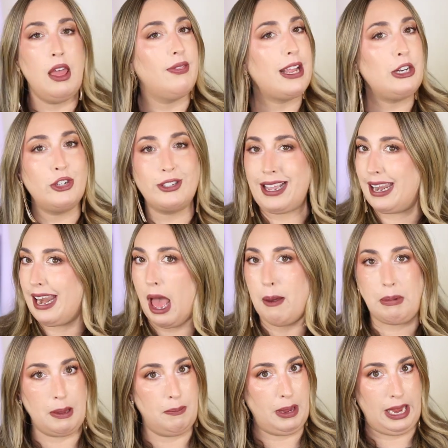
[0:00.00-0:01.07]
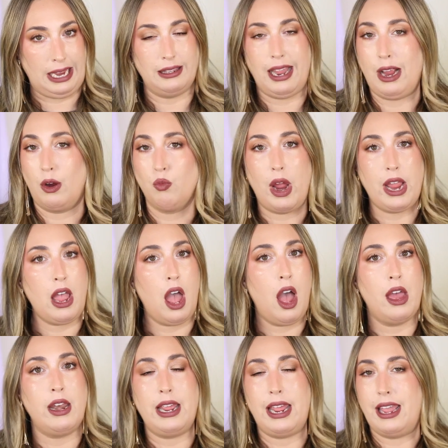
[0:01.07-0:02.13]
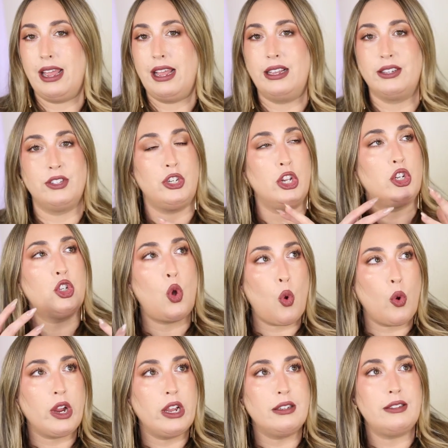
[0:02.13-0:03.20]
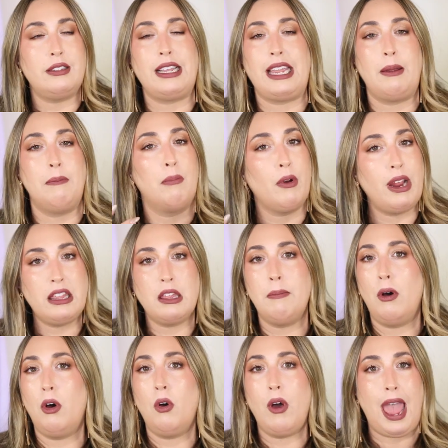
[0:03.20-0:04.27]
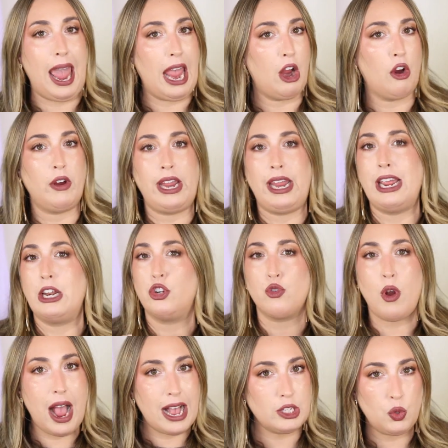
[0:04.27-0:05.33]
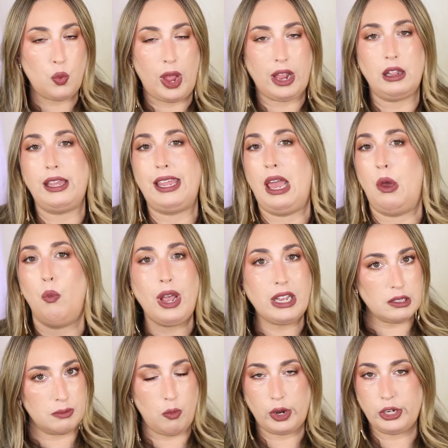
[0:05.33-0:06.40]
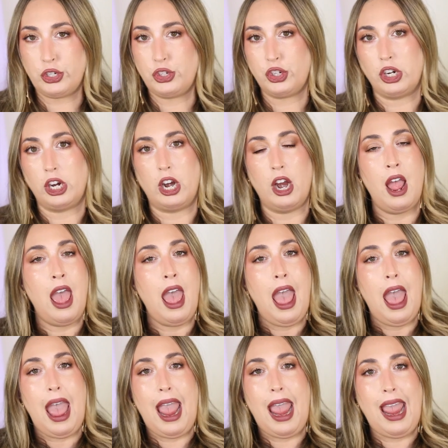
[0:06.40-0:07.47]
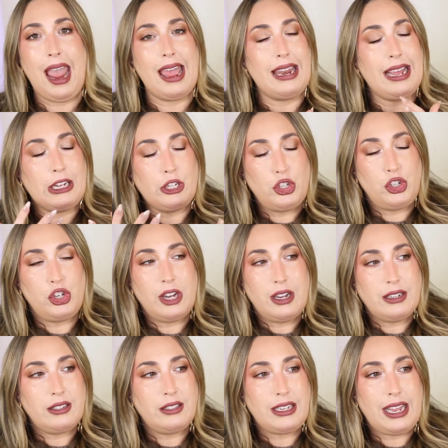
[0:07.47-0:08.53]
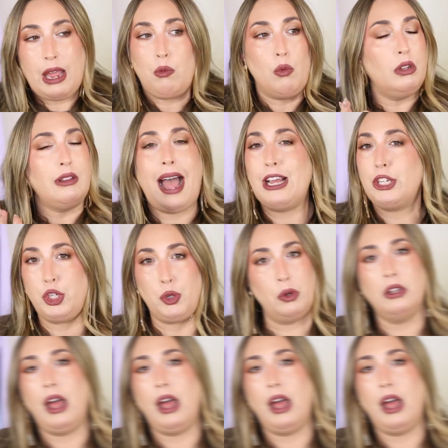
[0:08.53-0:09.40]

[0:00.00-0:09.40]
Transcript: They just cannot be beat. Like rayon is notoriously breathable, airy, it dries quickly, it wicks moisture, and it's just, it will last you a